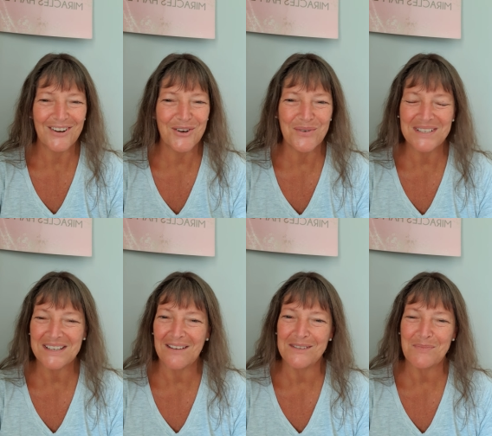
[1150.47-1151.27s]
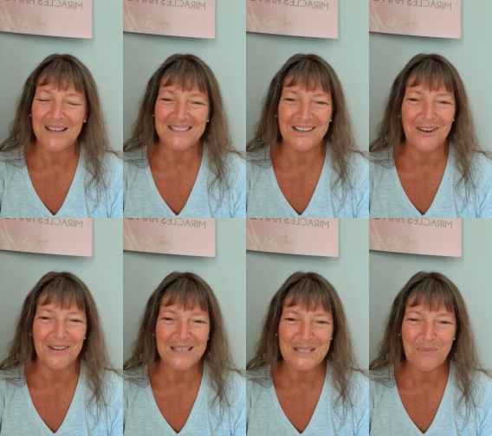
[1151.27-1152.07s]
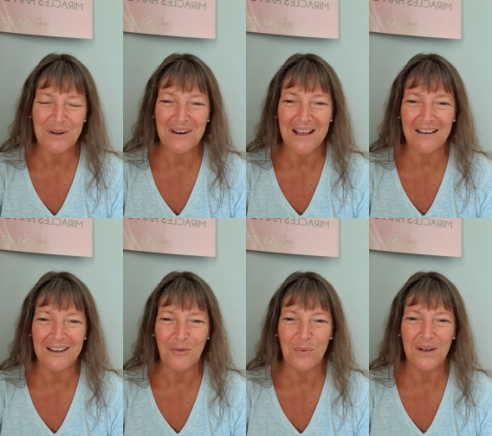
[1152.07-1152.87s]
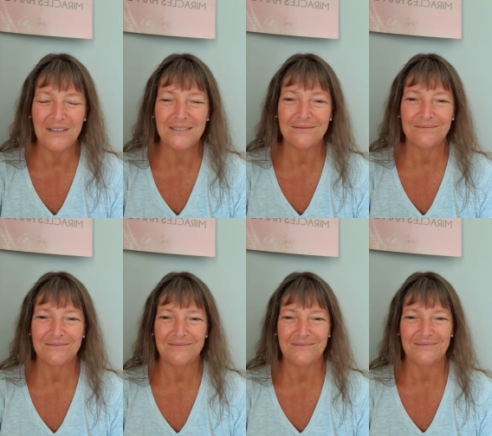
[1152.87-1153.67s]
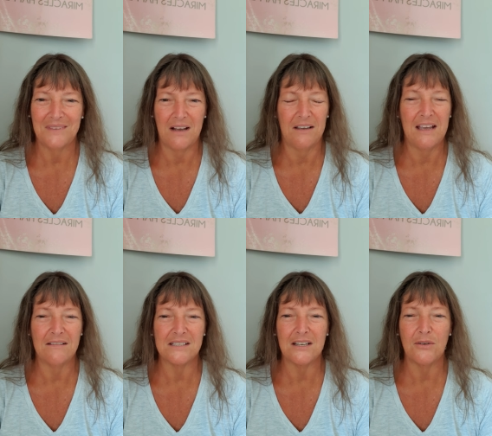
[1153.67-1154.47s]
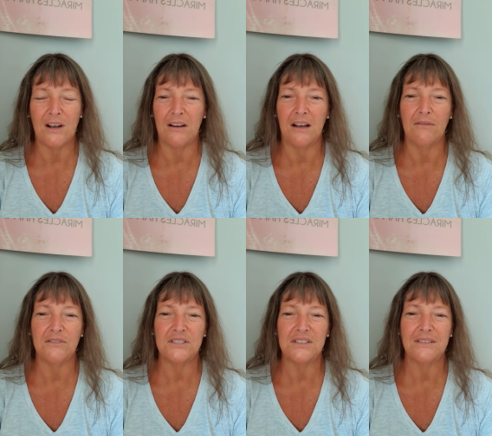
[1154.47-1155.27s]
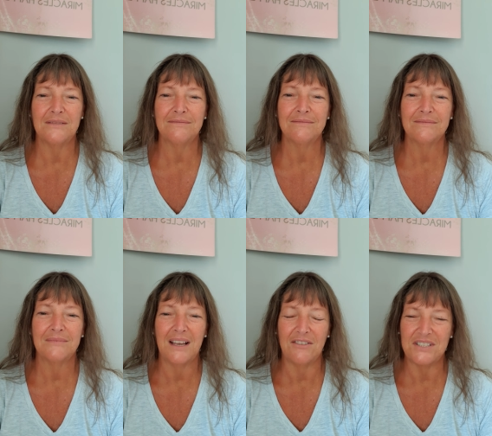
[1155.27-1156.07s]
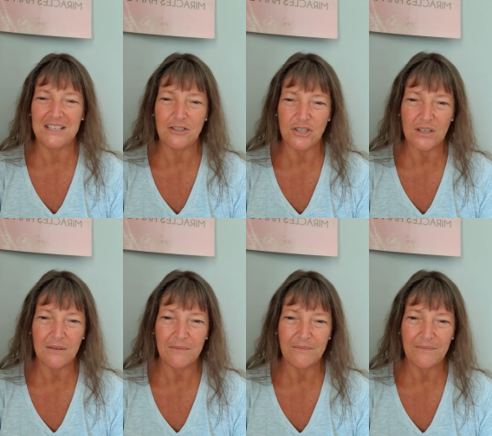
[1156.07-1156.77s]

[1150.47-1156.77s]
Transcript: always comes back to Holy Spirit, our helper, our counselor, our comforter, our teacher.